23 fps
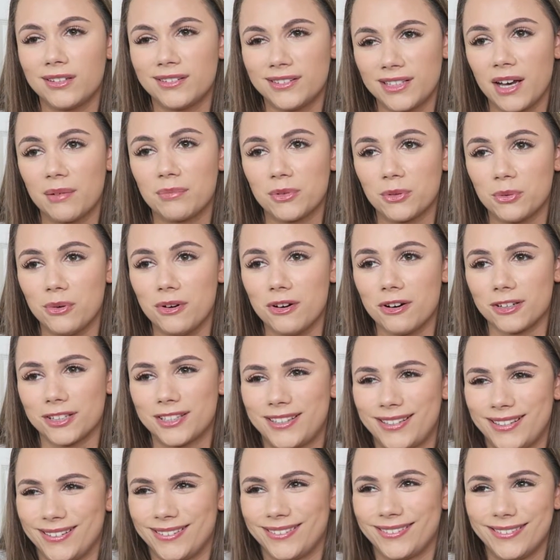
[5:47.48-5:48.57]
time to
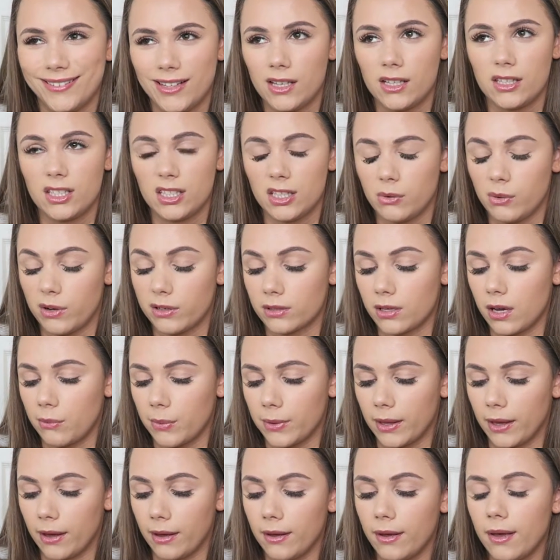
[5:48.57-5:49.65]
wash. Do you know where I was going
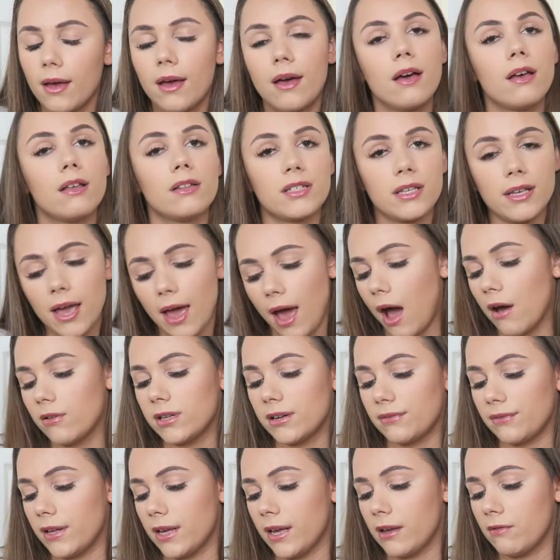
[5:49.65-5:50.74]
with that? So yeah, I would
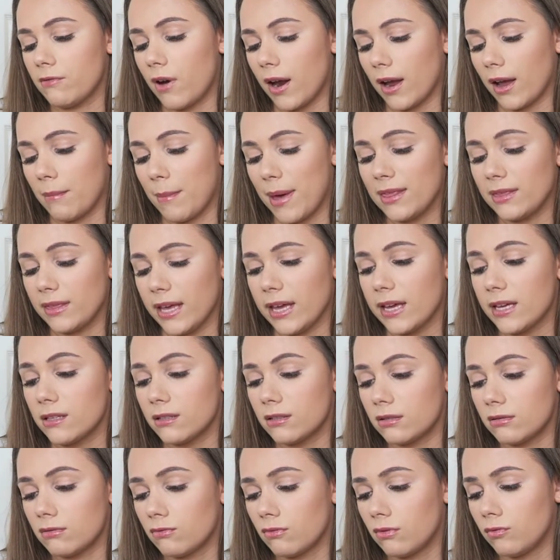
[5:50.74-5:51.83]
definitely recommend
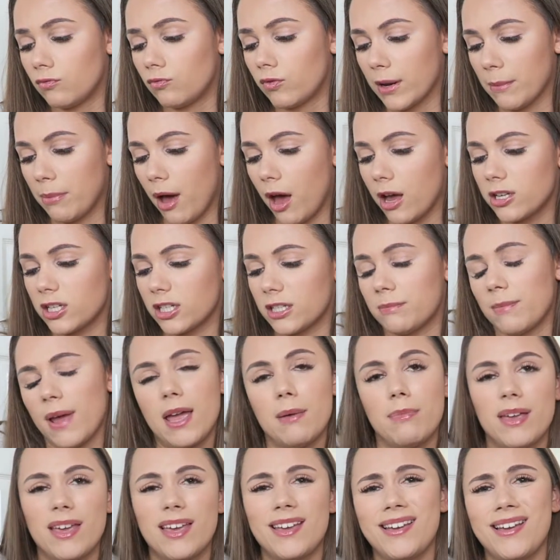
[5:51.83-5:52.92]
these. Repurchase
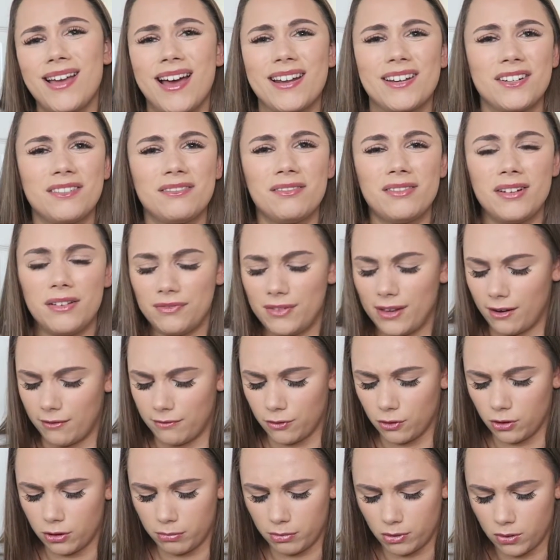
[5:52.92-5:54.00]
maybe. I don't, if they're
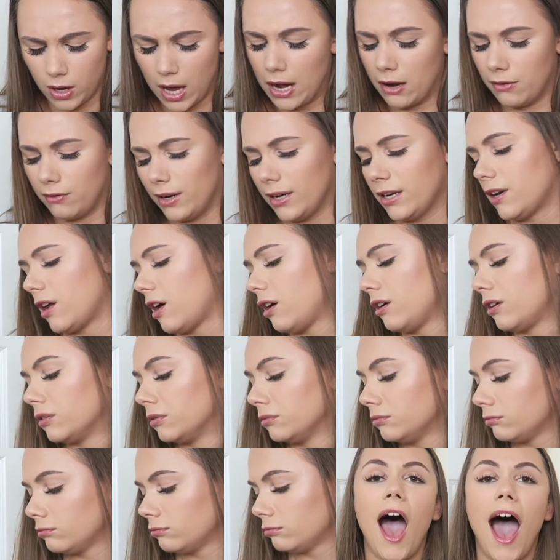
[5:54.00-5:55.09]
affordable, I don't really
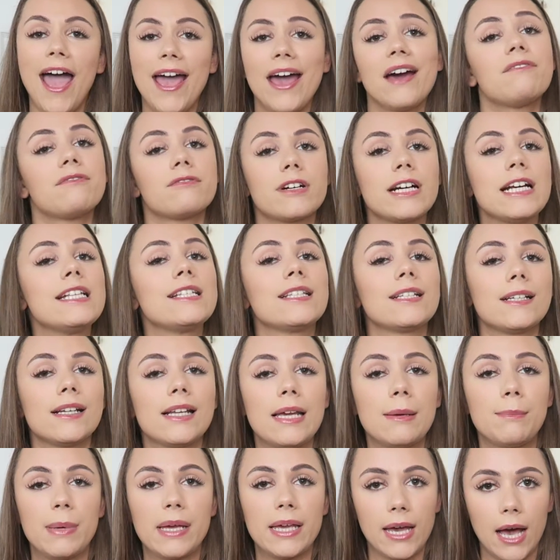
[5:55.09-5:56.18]
know. I have
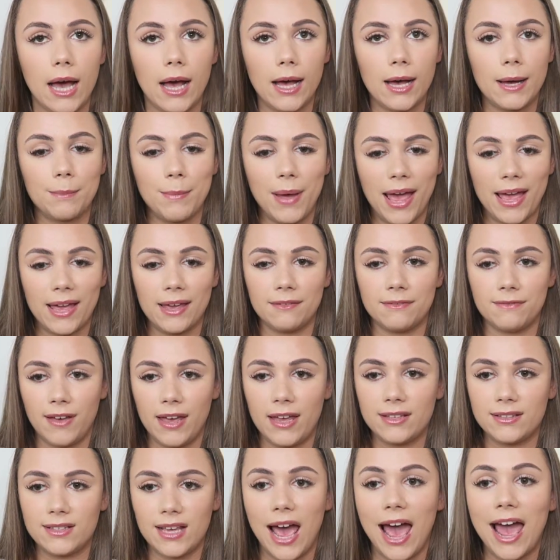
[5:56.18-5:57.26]
recently become a
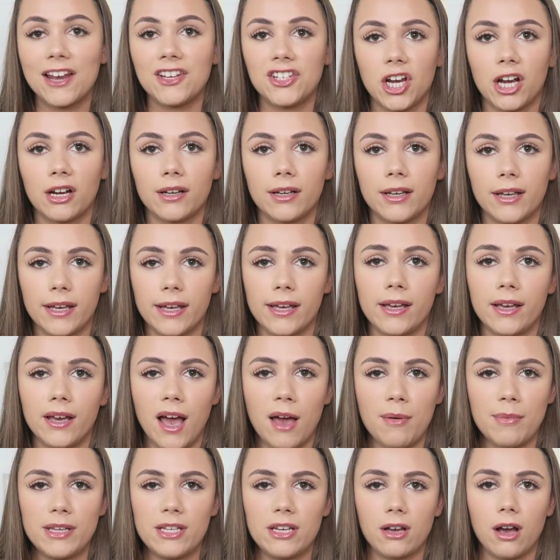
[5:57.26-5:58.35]
fake tan junkie.
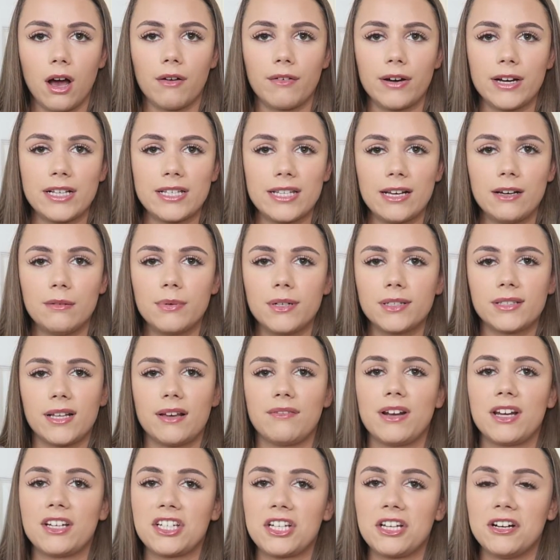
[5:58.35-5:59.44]
I mean, you can't really tell because I
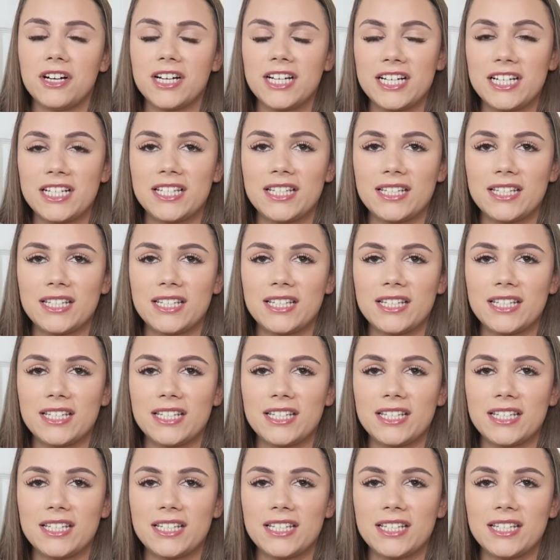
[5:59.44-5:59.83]
haven't actually got any